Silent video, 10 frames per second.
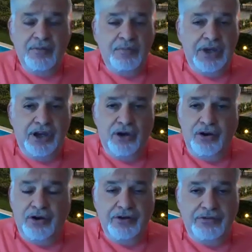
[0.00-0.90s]

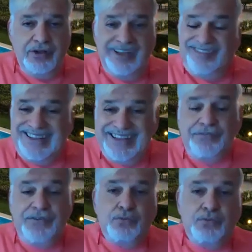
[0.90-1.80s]
because it's a
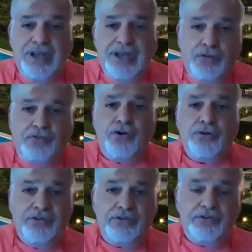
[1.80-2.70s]
different way to
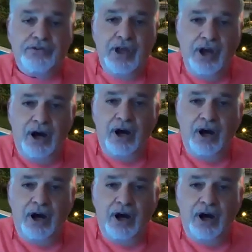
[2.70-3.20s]
focus